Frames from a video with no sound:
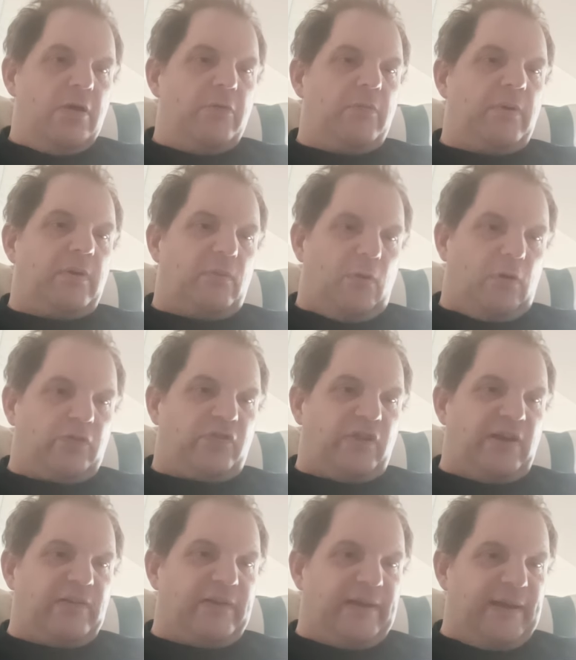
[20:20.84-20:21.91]
who will
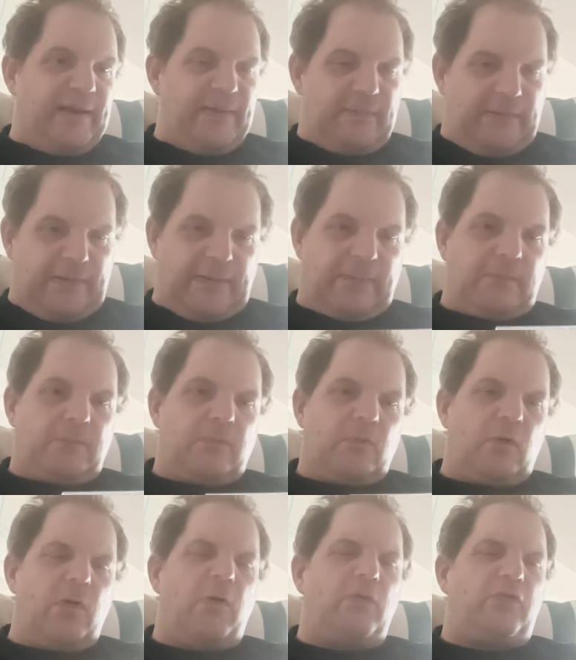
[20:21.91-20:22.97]
also
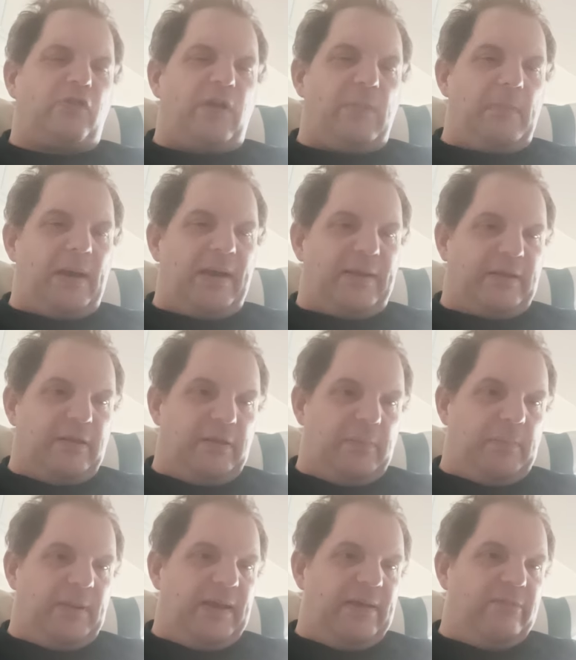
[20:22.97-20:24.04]
make an
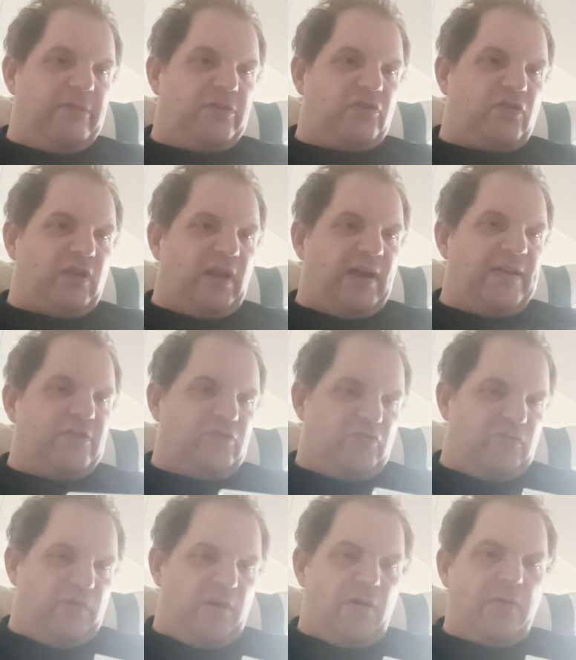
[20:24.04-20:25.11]
appearance
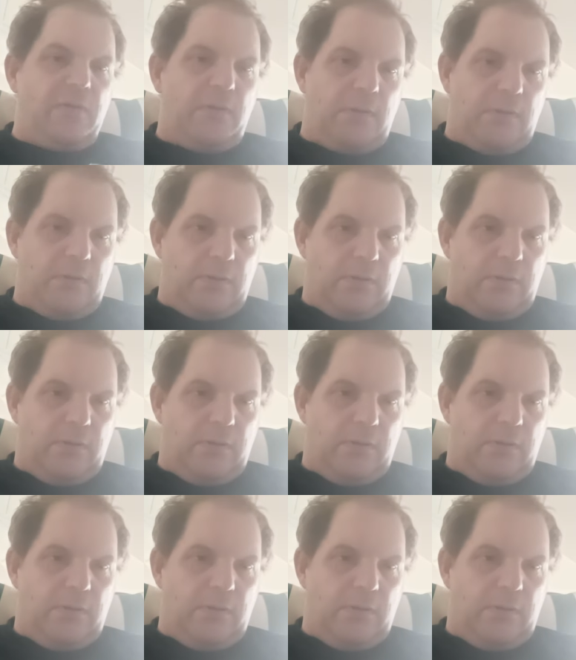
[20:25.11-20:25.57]
later on.